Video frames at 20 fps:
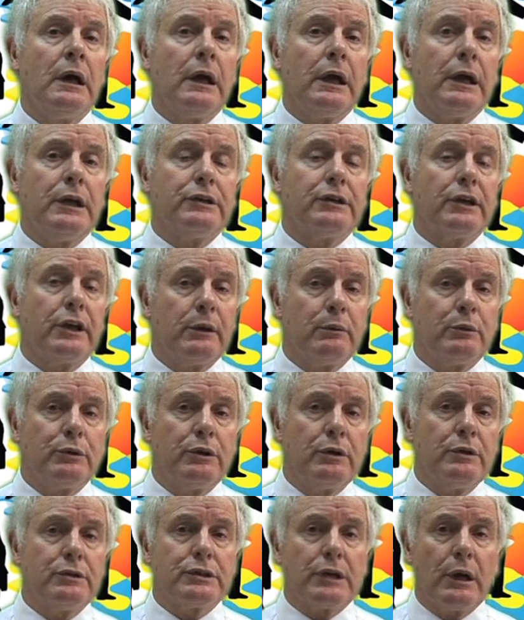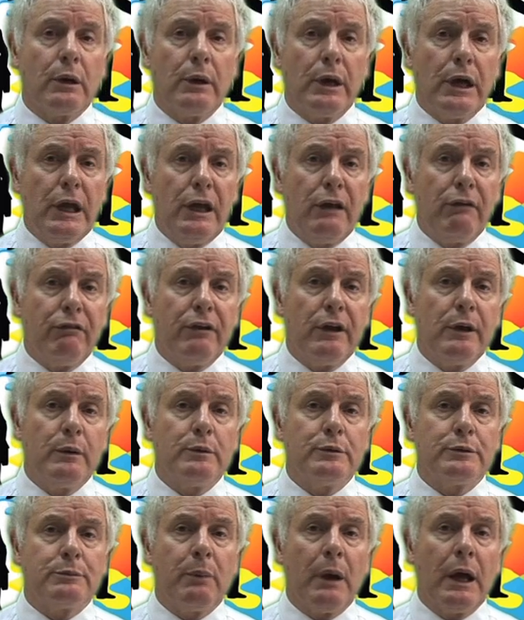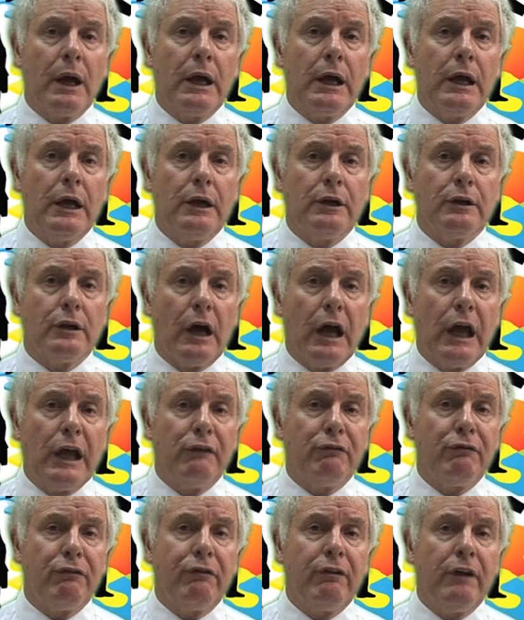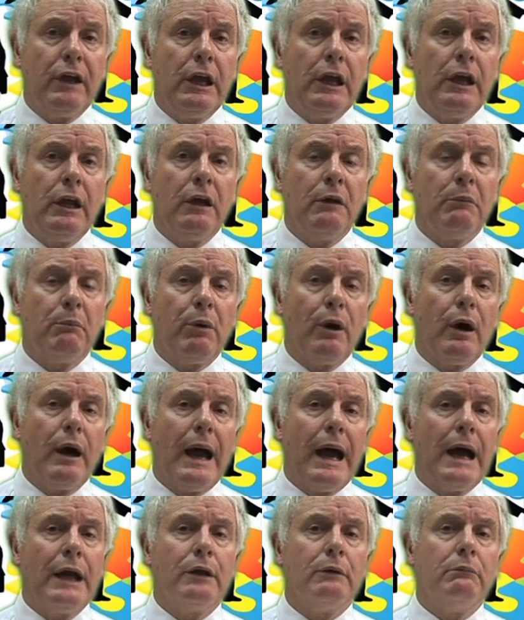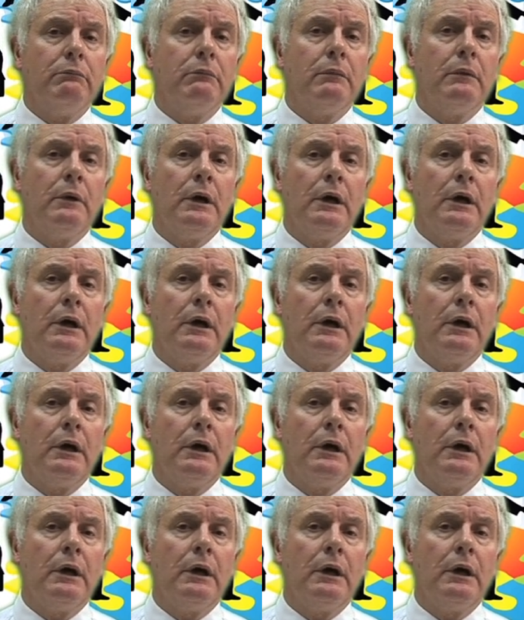He said he would do so if he was paid a fee per annum,